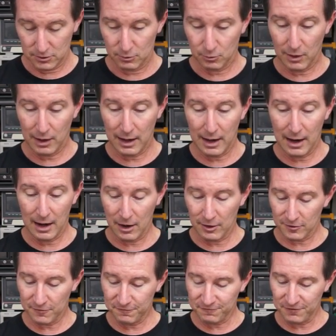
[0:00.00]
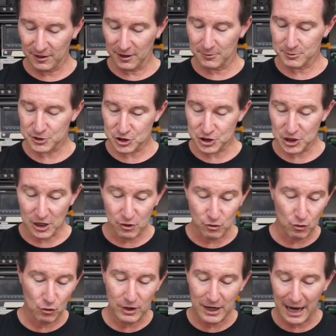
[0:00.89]
Wow, the Philips
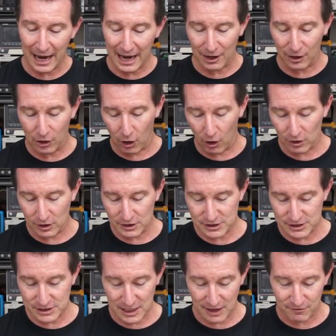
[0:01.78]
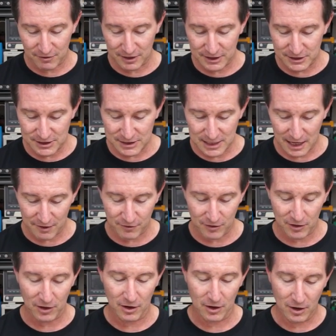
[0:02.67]
General Catalog
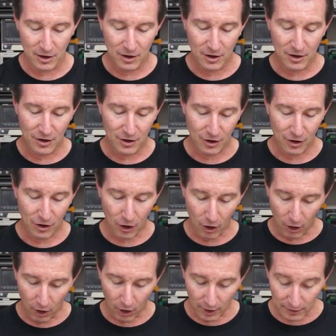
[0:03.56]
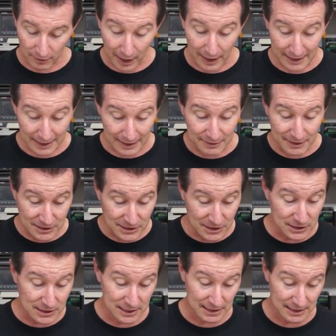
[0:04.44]
seventy-seven. Oh, like, this
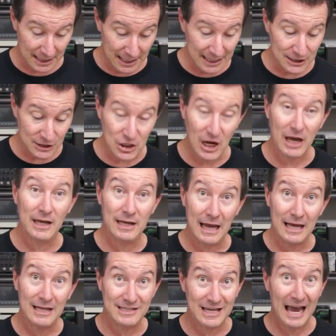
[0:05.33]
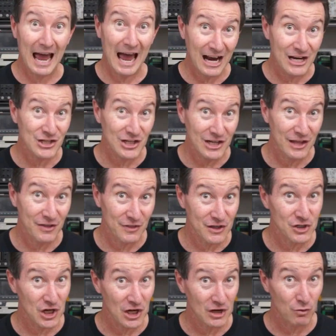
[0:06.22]
is the... It's actually
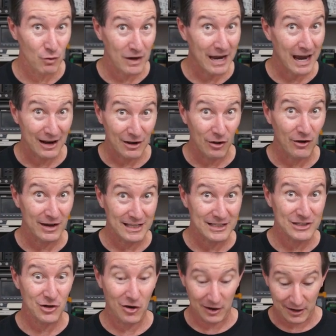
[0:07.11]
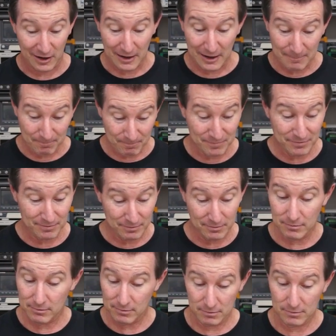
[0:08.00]
the General Catalog. It's got...
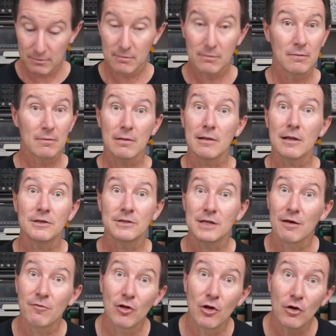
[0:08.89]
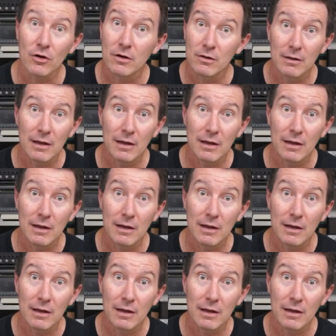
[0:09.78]
Let's have a look.